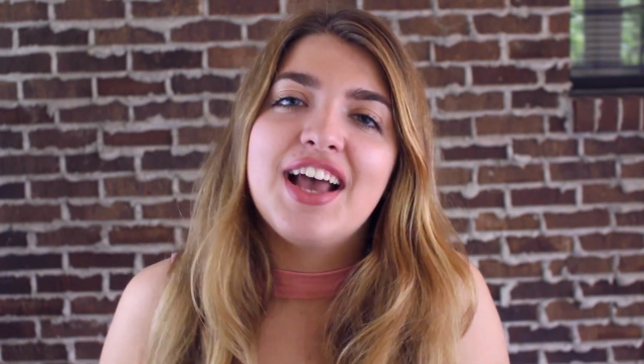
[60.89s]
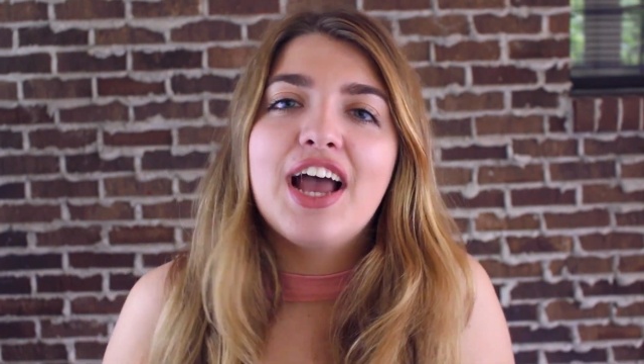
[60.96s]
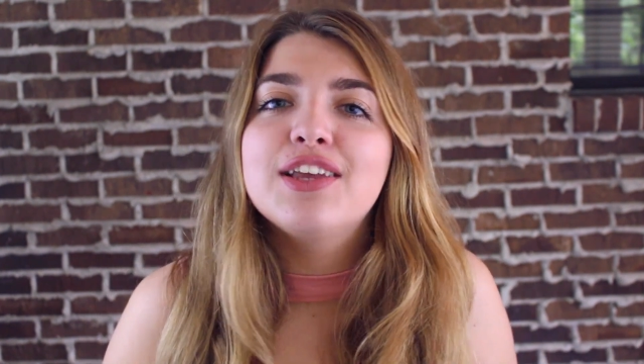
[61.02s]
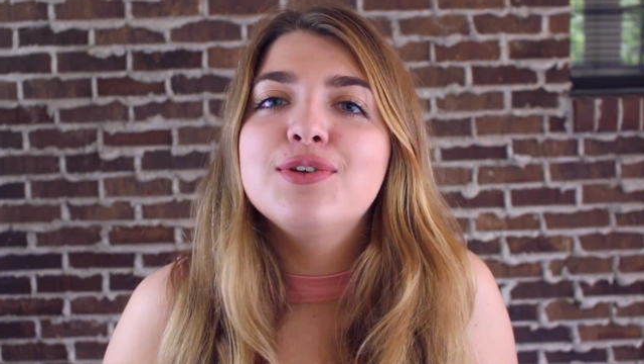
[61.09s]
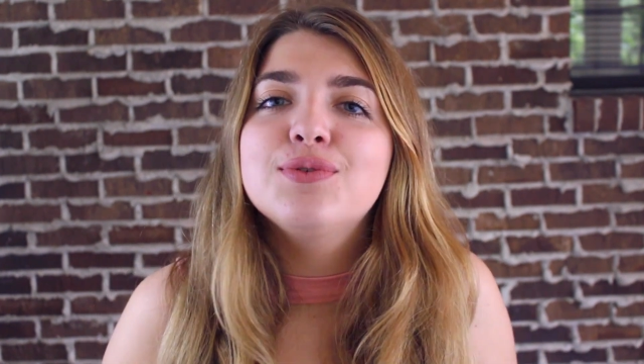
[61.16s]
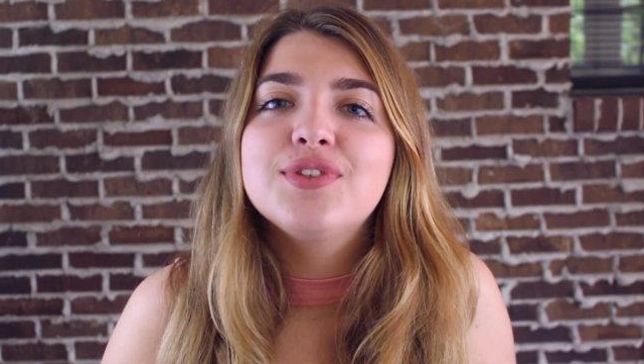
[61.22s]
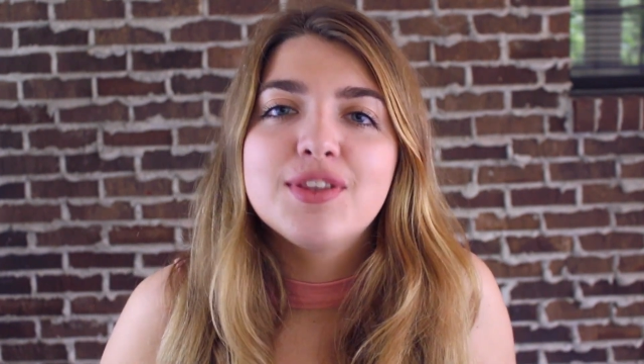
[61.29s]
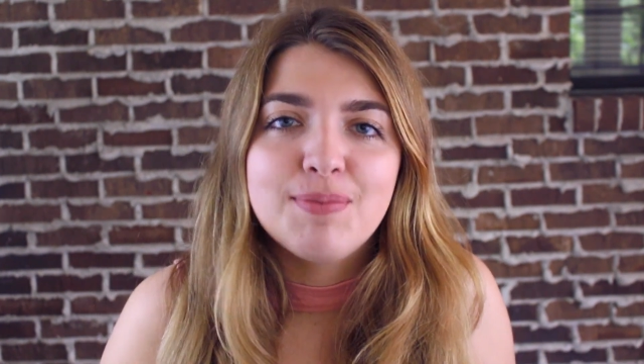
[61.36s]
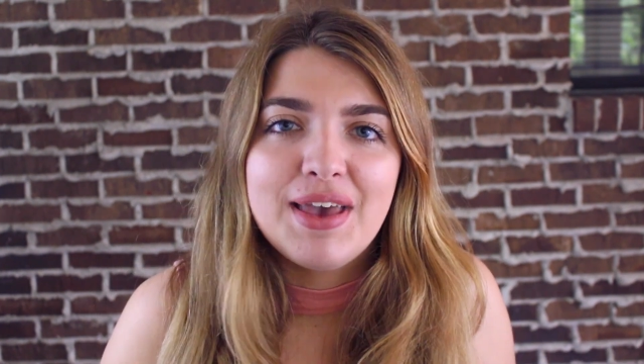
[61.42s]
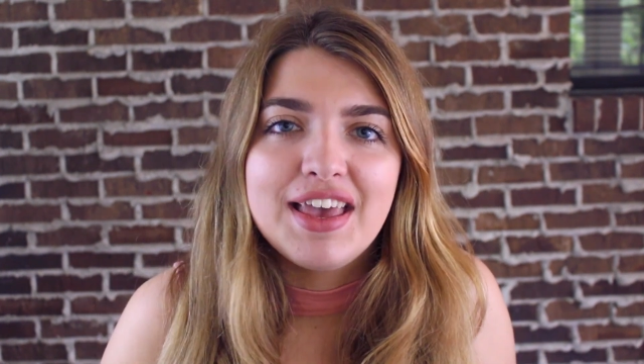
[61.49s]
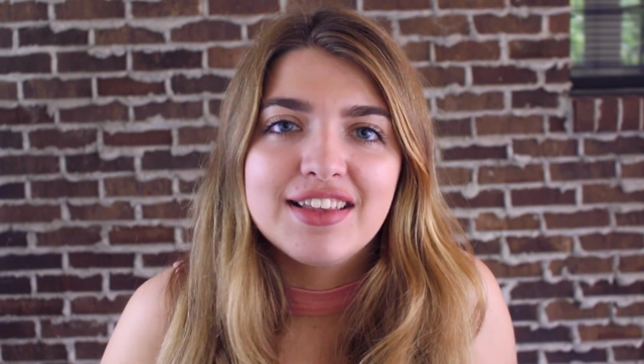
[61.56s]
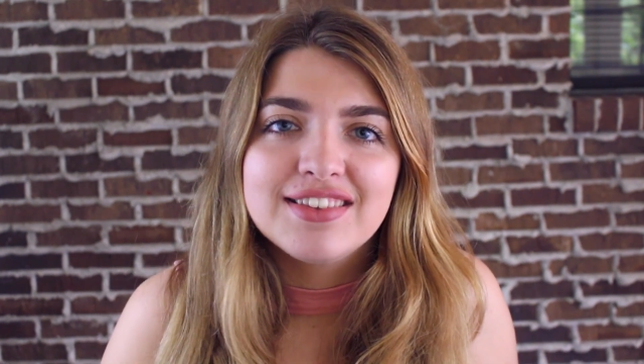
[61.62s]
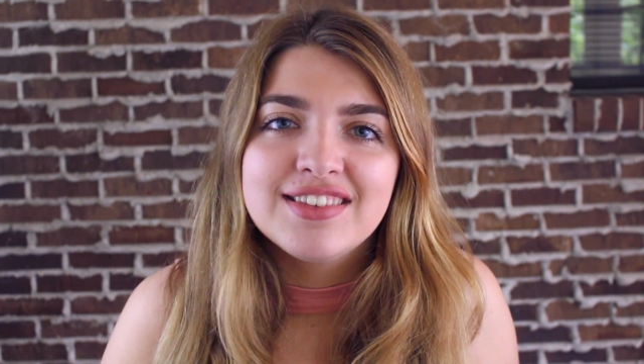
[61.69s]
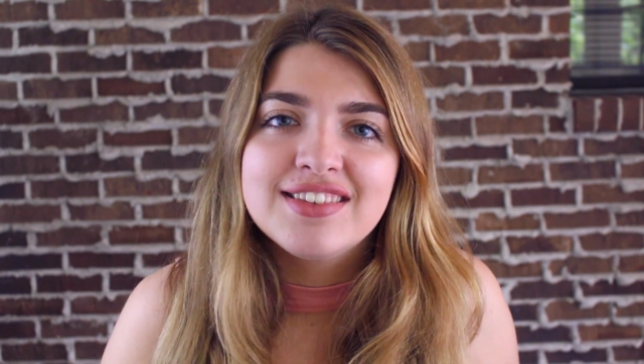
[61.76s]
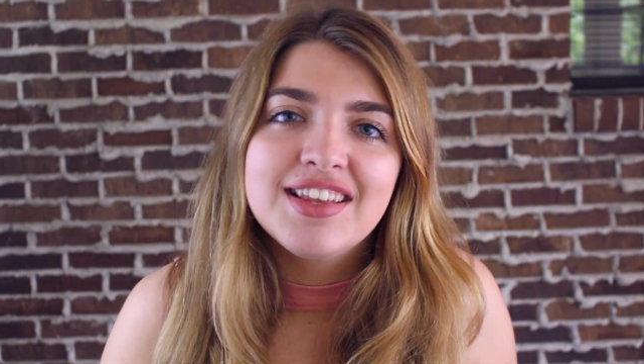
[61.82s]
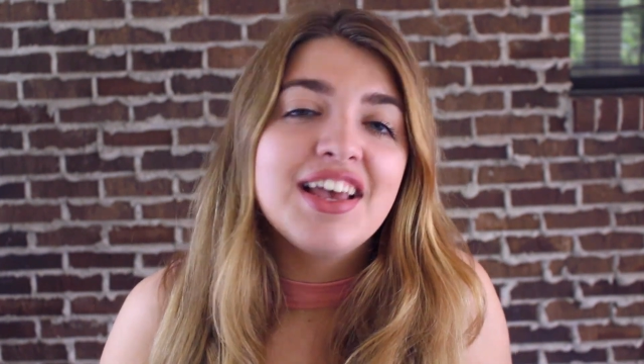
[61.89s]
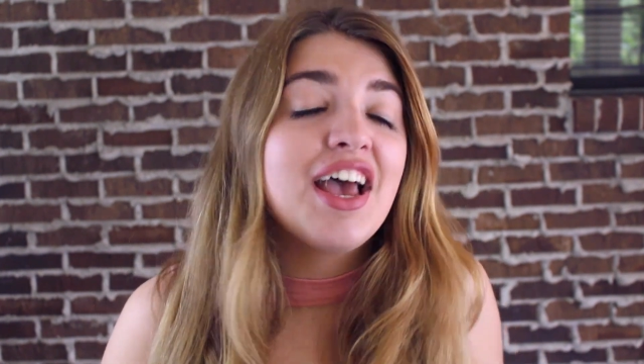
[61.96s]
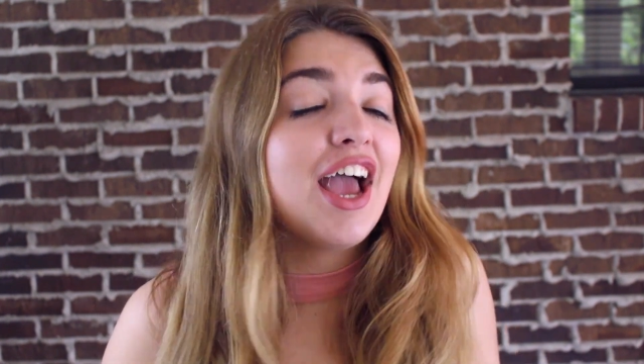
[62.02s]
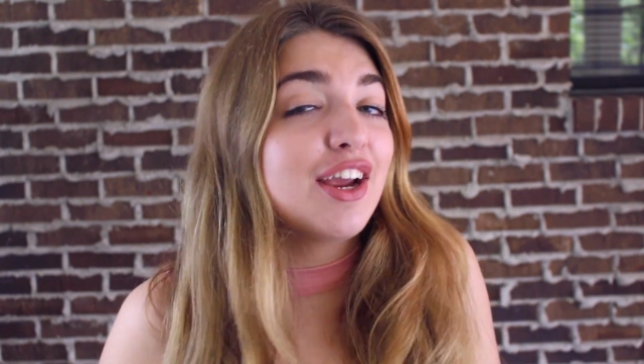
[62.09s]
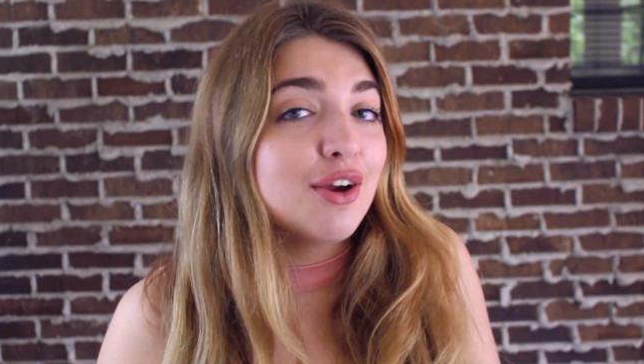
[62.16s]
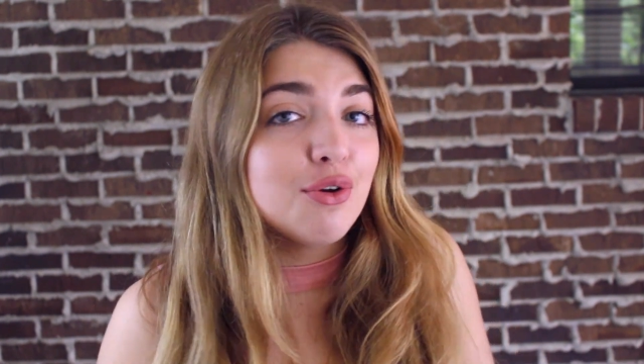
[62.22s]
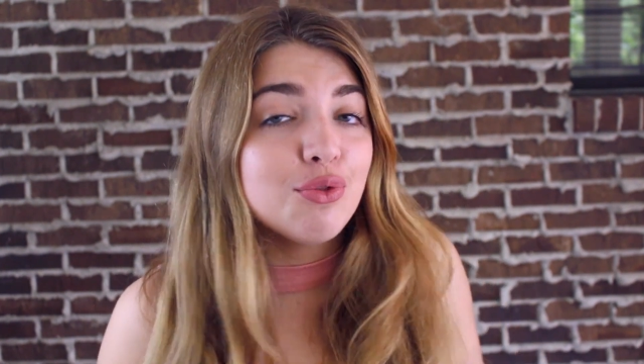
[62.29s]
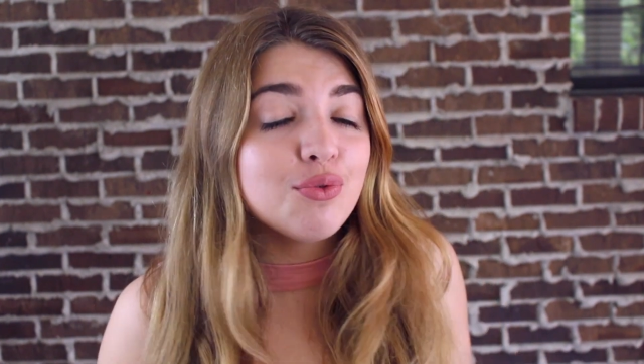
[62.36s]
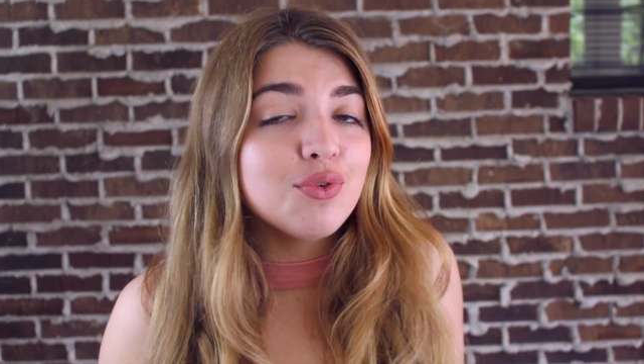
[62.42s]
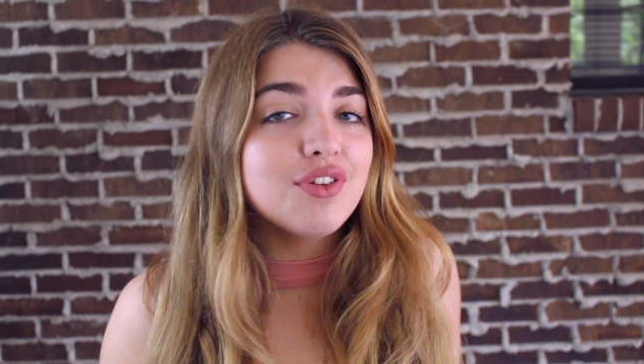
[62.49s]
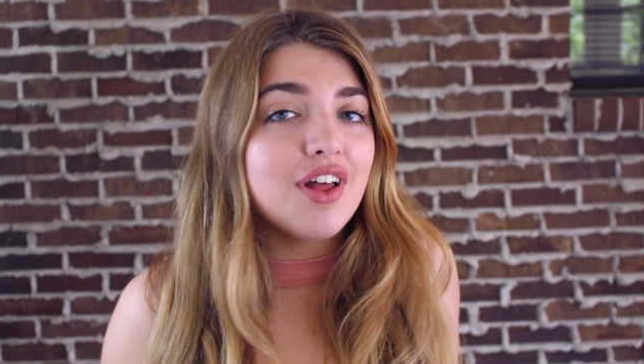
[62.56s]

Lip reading: I use the pens. I go through